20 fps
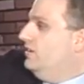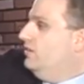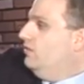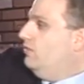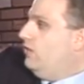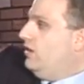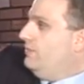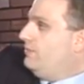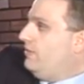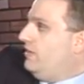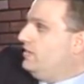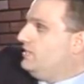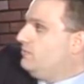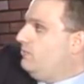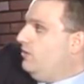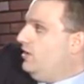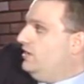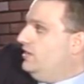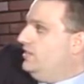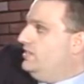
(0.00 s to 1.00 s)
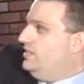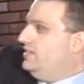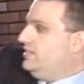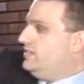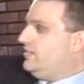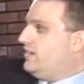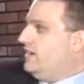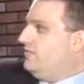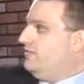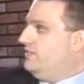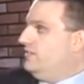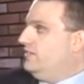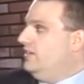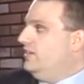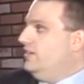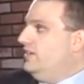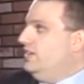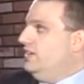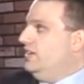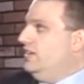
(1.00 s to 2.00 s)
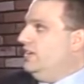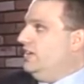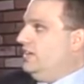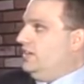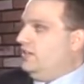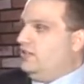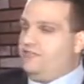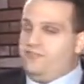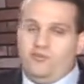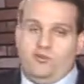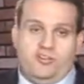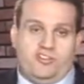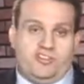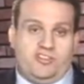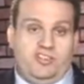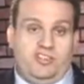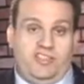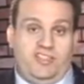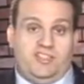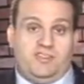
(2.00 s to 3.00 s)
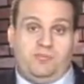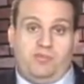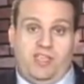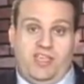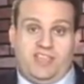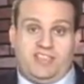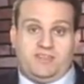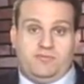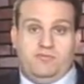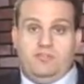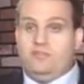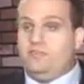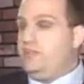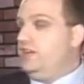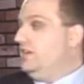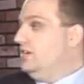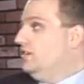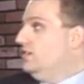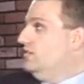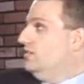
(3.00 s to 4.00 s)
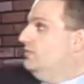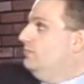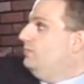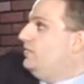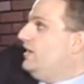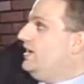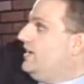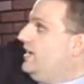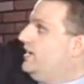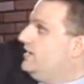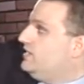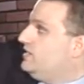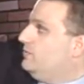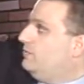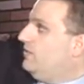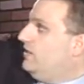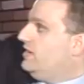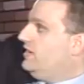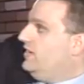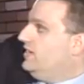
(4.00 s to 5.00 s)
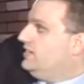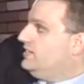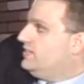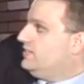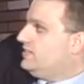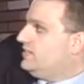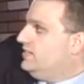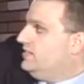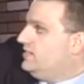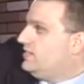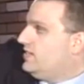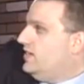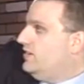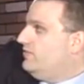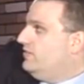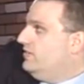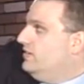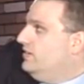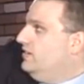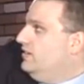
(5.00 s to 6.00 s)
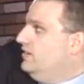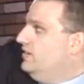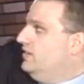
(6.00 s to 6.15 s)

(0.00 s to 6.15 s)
White plays pawn to d7. And unfortunately, it's black's move here. Black has to play king to c7.